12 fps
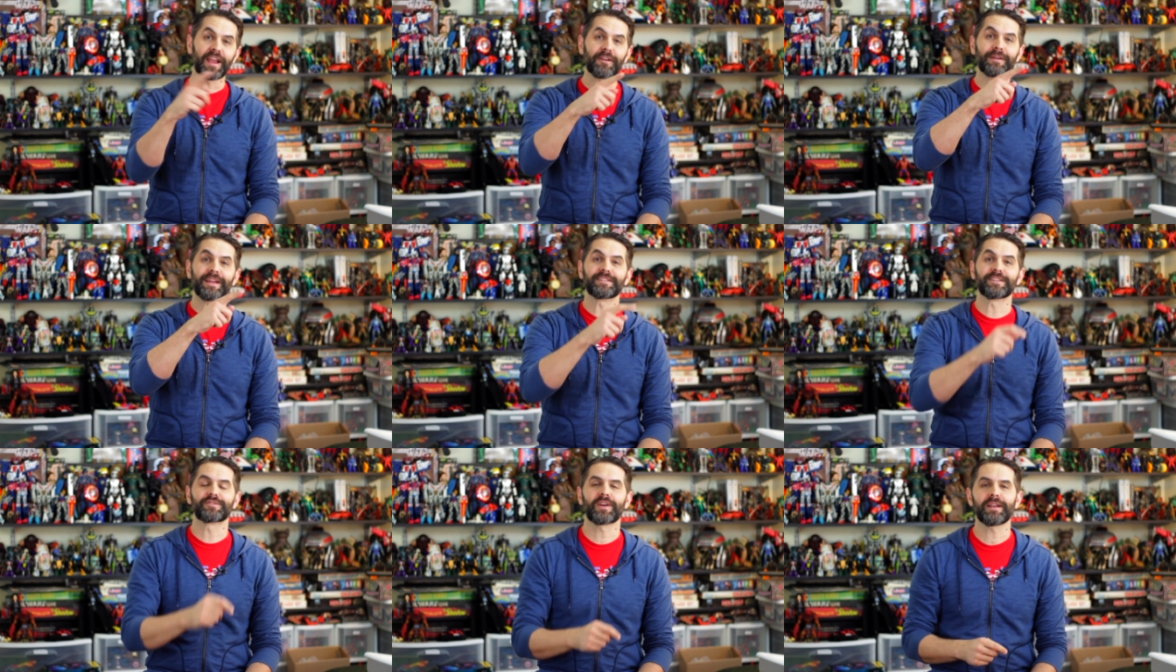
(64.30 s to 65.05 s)
their end
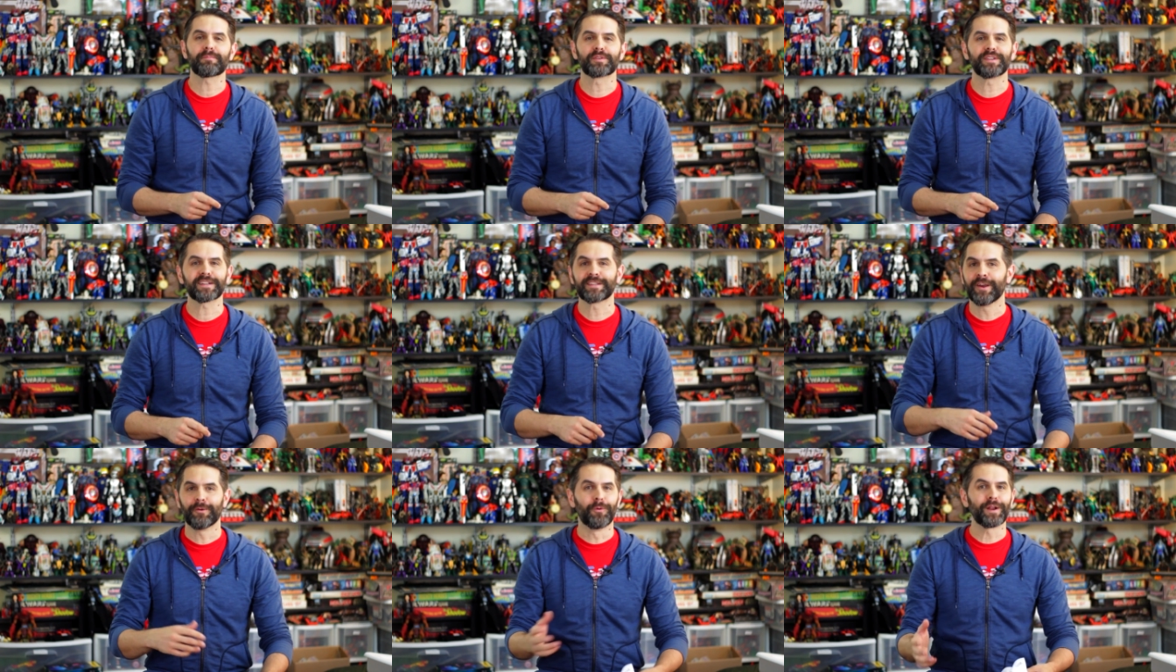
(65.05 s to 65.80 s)
to try to predict
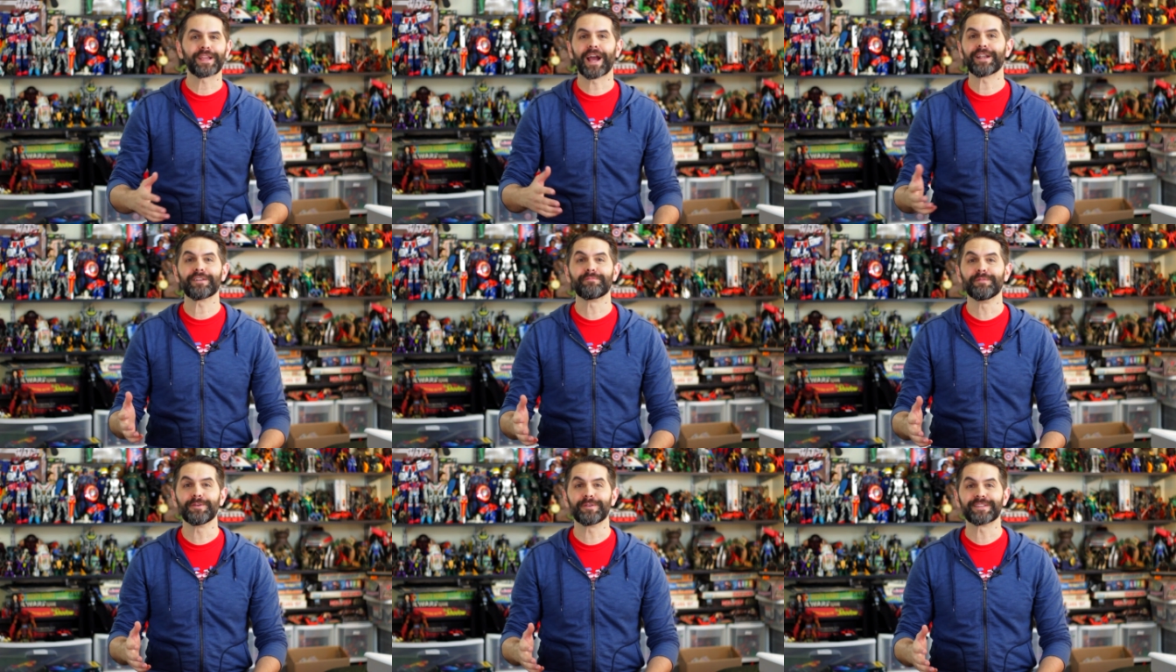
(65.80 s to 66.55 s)
what kind of
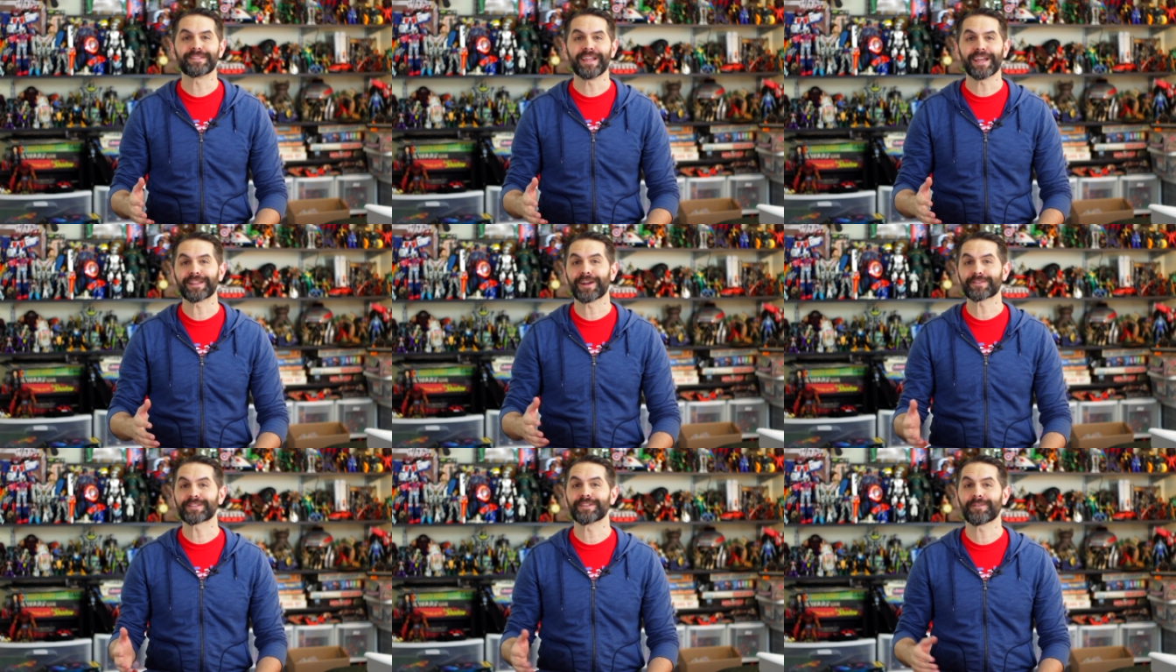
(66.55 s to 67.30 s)
mood is Dan
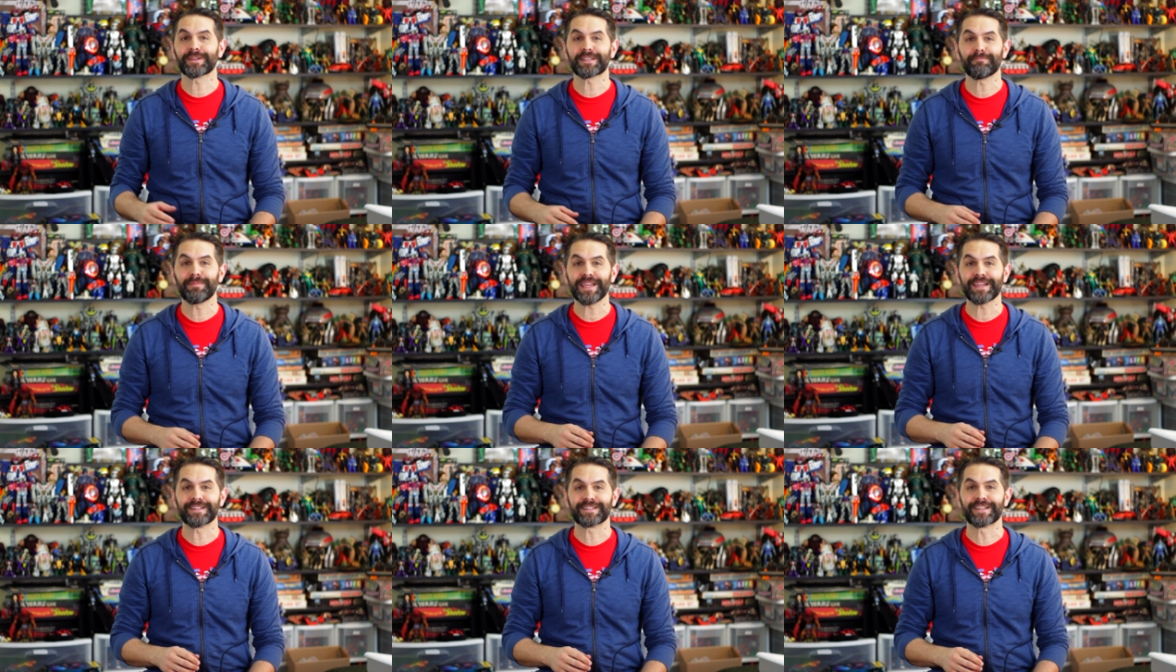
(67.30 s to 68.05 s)
Larson going to
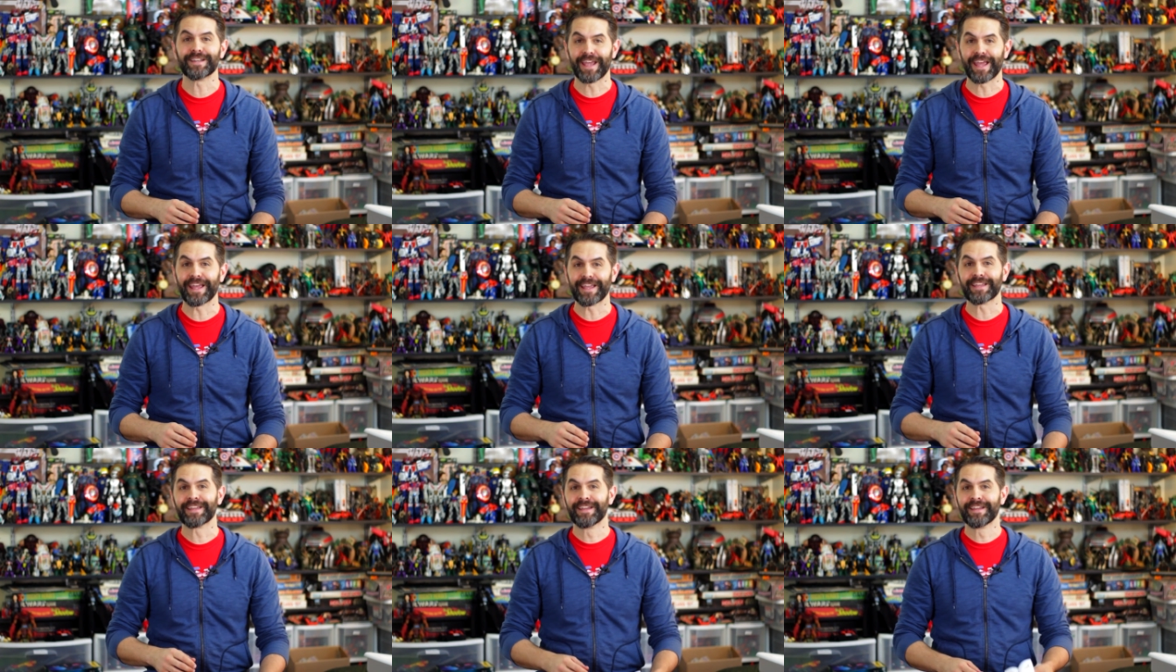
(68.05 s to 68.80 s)
be in today.